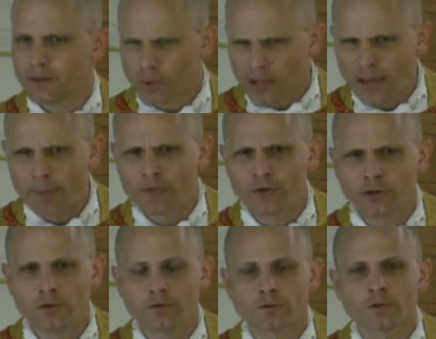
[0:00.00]
And then what happens
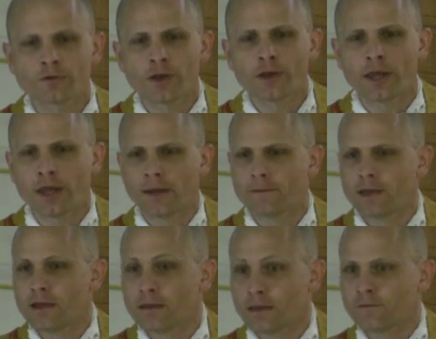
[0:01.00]
on Easter Sunday?
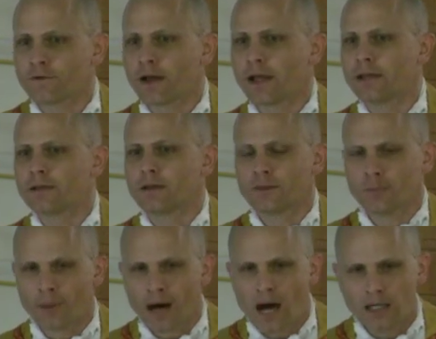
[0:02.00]
They
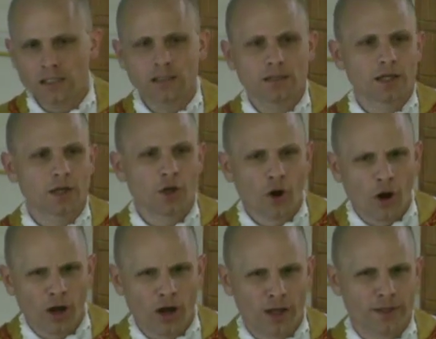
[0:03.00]
find the body
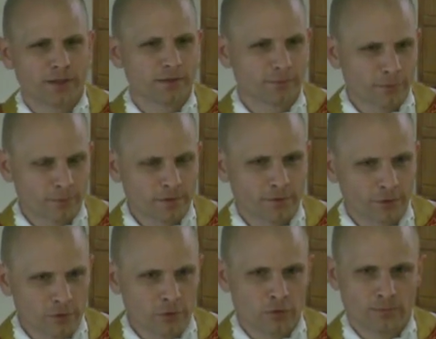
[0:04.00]
gone from the
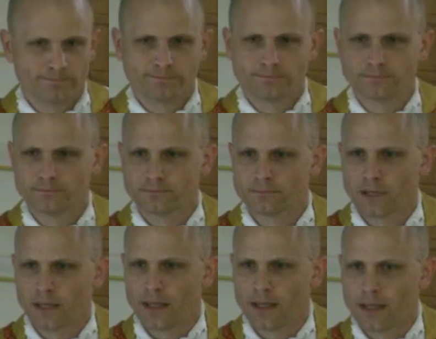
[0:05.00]
tomb.
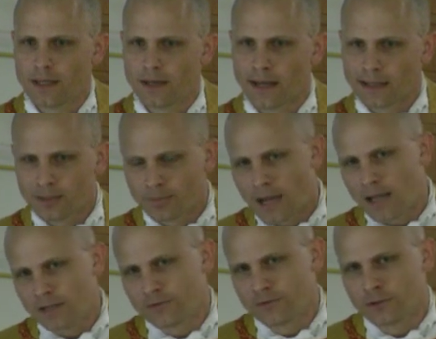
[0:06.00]
Not the
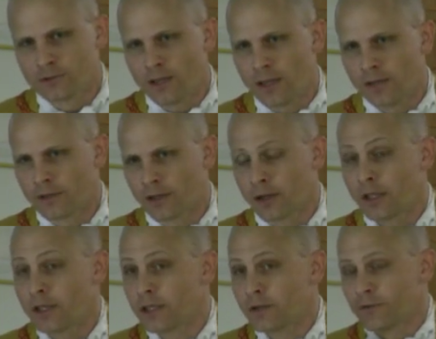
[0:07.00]
body still laying
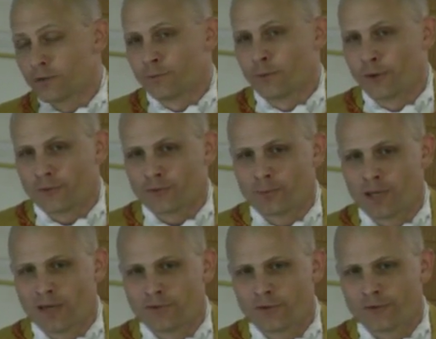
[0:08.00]
there. It isn't a voice
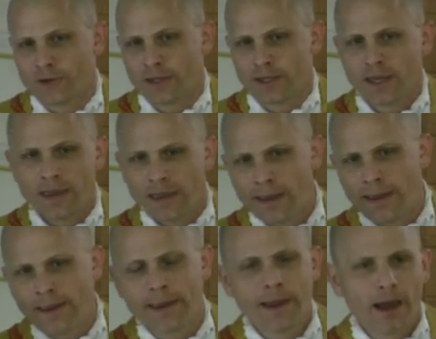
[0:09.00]
from heaven saying,
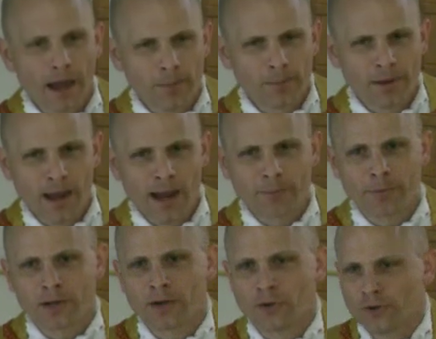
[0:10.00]
hey, I'm
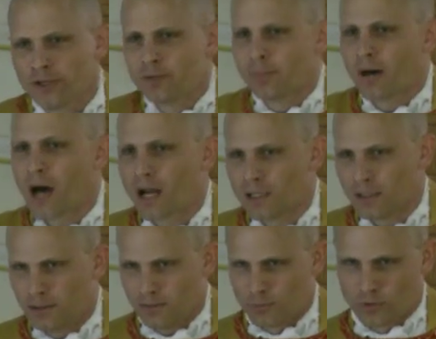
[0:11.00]
back, but I don't need the
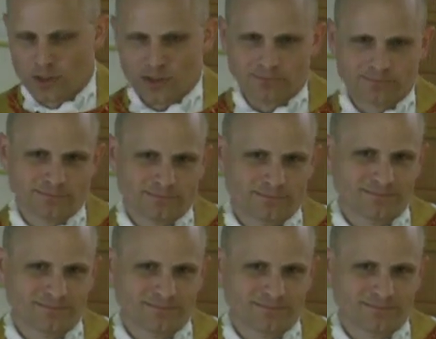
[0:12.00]
body anymore.